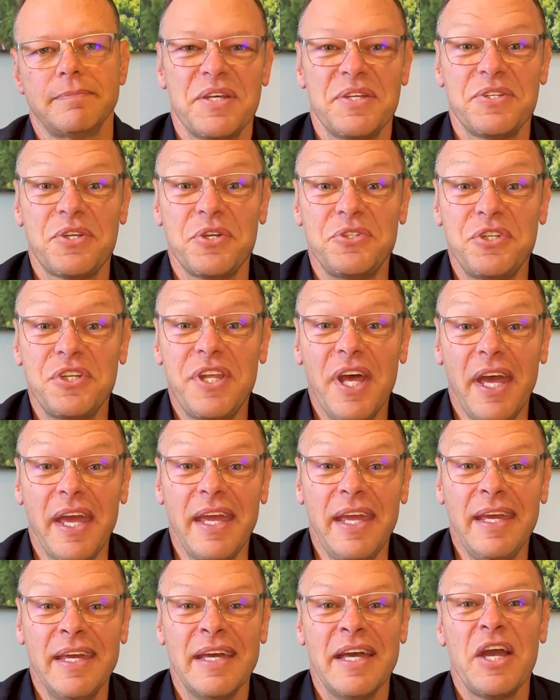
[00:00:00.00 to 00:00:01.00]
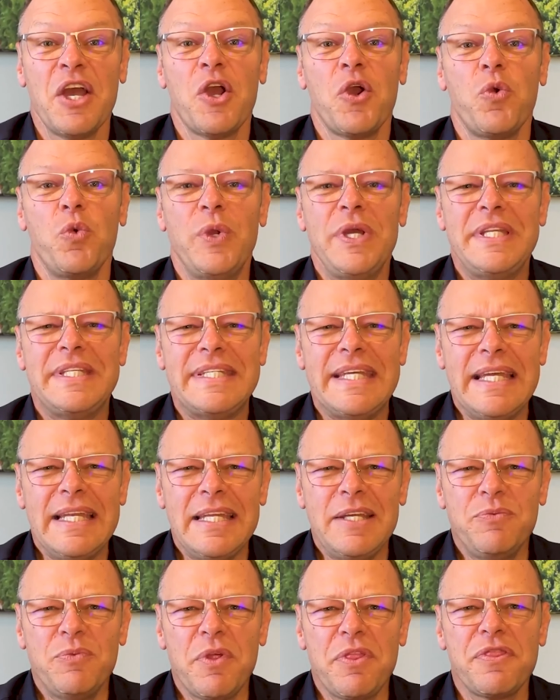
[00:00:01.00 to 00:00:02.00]
So today, we're
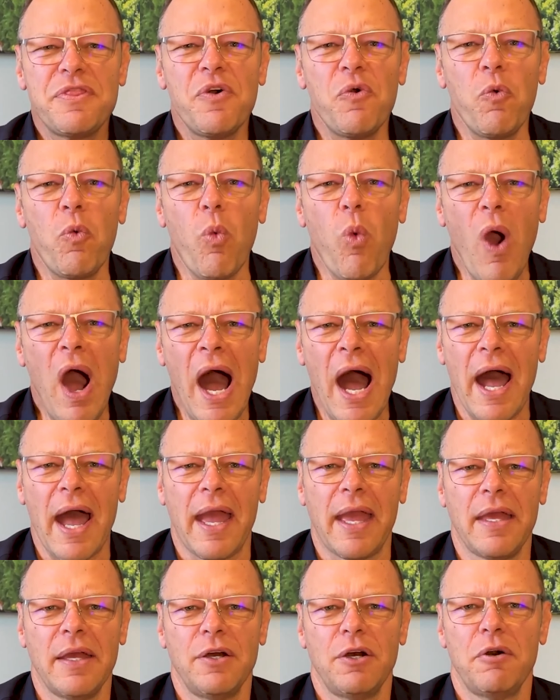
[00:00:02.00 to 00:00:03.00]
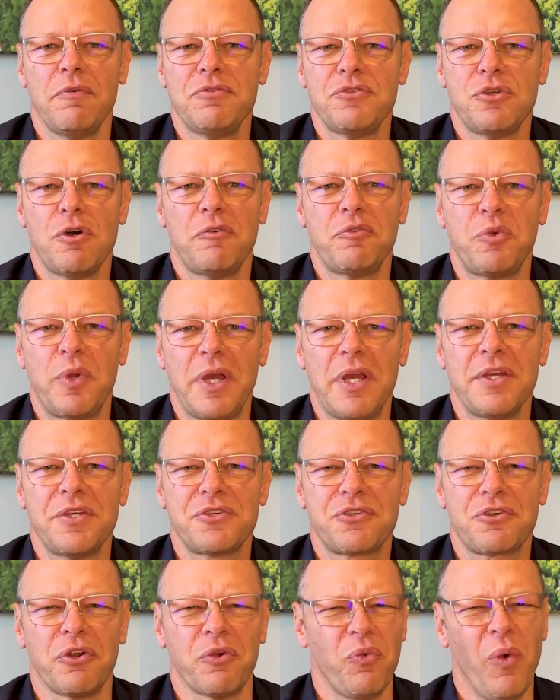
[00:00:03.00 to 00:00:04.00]
dealing with the why of software
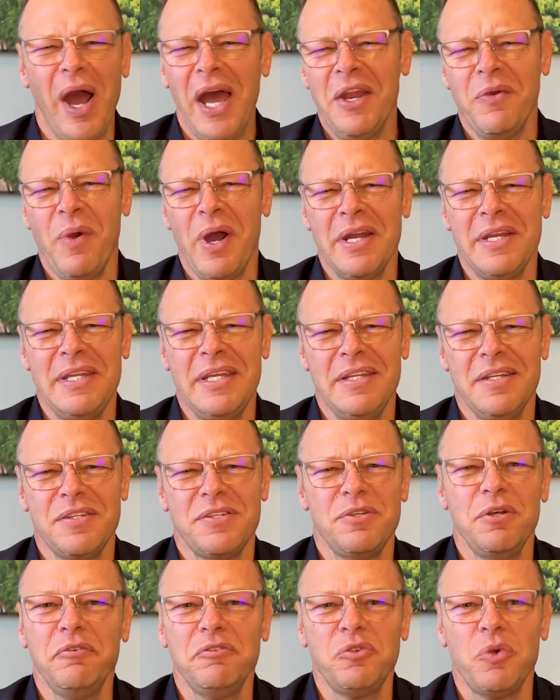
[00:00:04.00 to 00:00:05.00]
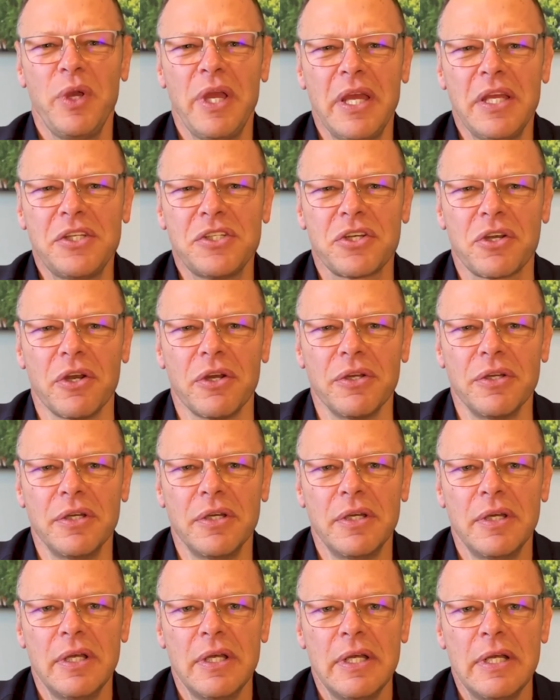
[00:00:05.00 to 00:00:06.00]
escrow. Why do I need a software escrow?
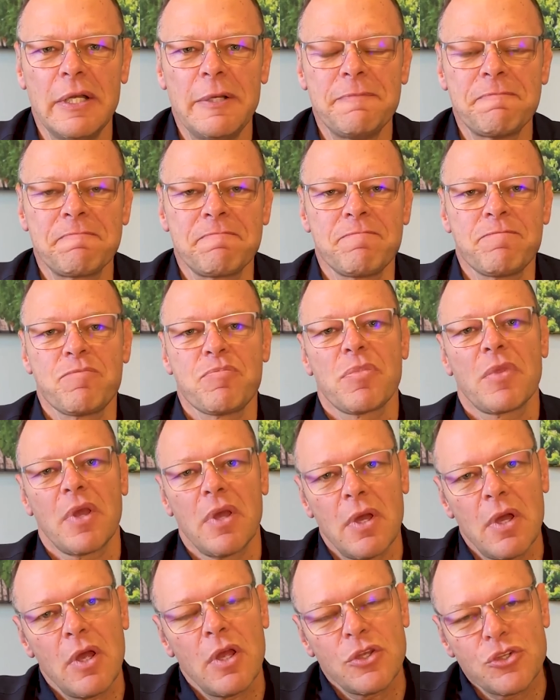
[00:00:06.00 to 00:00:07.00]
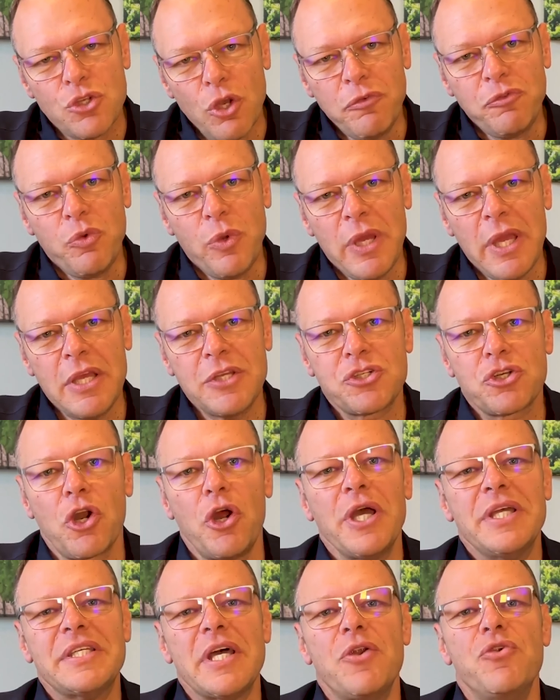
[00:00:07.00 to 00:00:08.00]
Software escrow
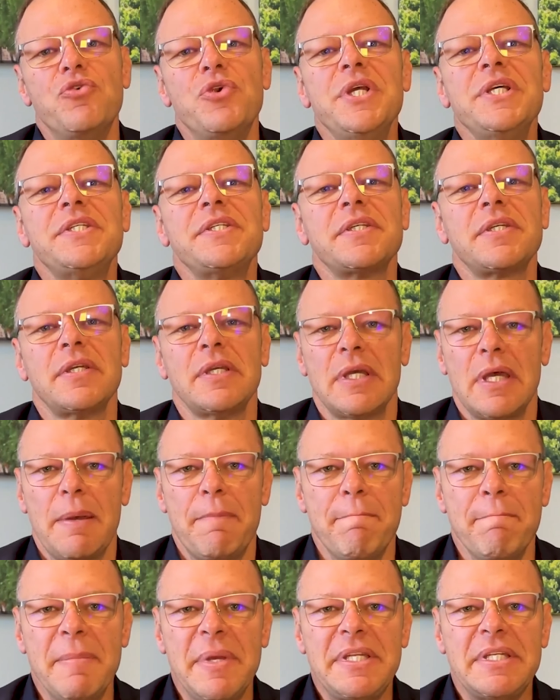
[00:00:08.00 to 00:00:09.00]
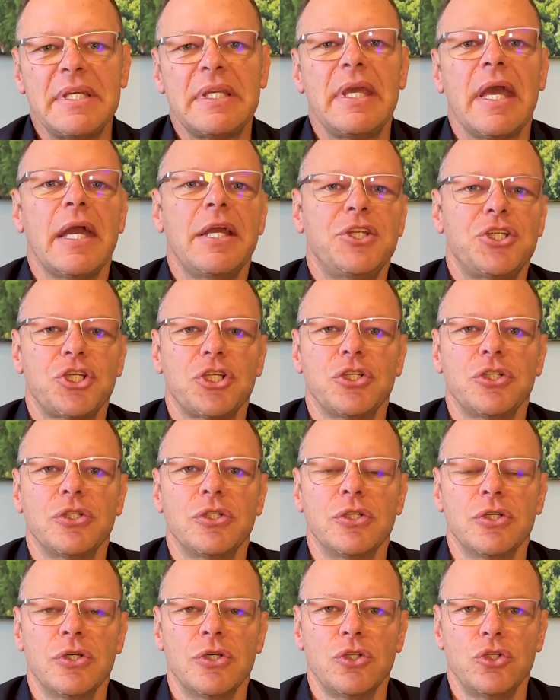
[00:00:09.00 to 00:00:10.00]
is a risk
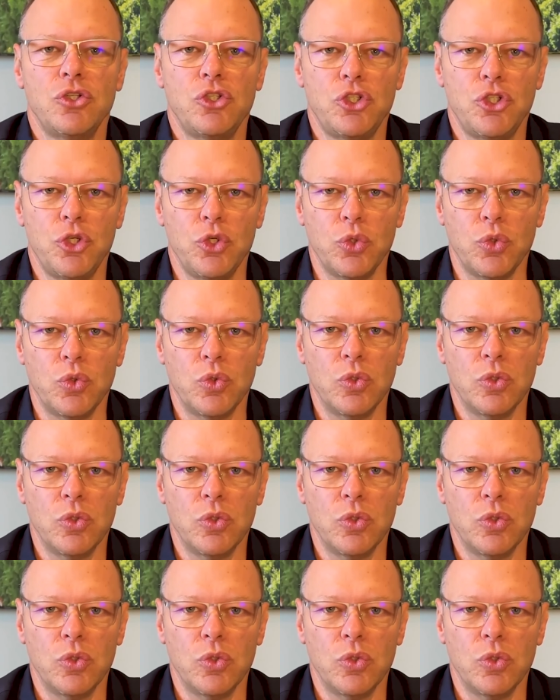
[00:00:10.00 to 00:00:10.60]
mitigation tool.